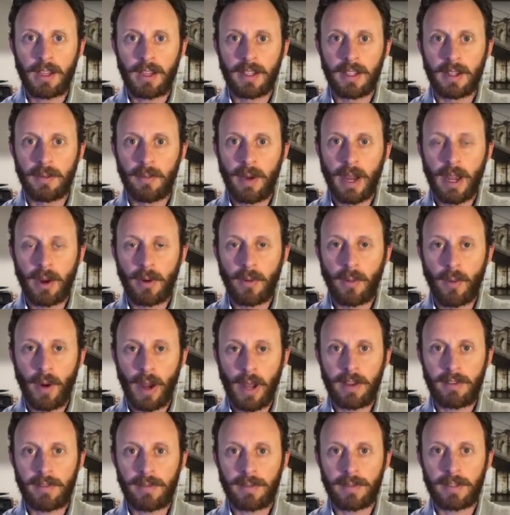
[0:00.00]
my
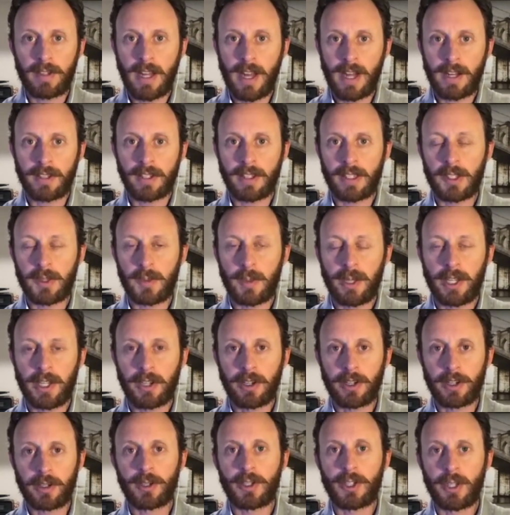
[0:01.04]
wife, Natalie, has been
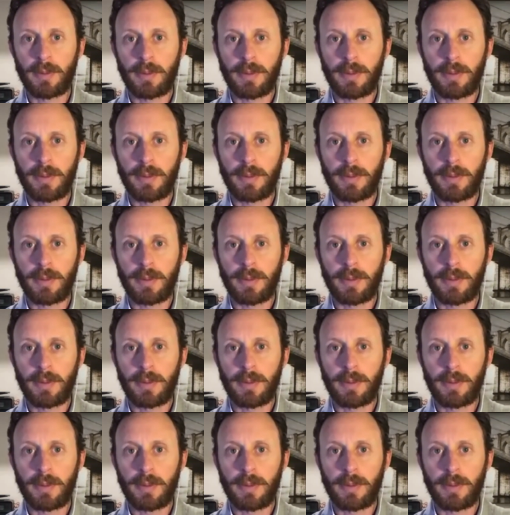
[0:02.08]
encouraging